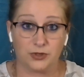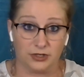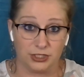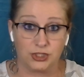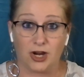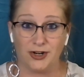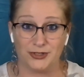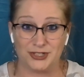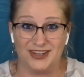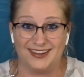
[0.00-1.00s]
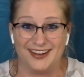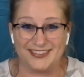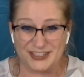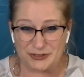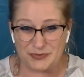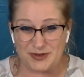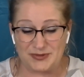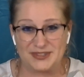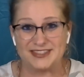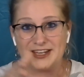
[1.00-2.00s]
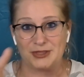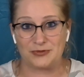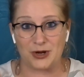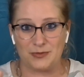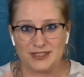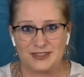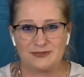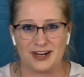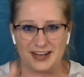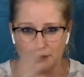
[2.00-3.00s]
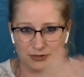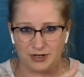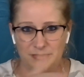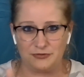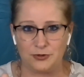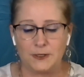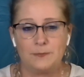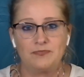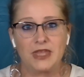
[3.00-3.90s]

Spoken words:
were in charge of the Jewish people instead of the Romans, right? It happened right before.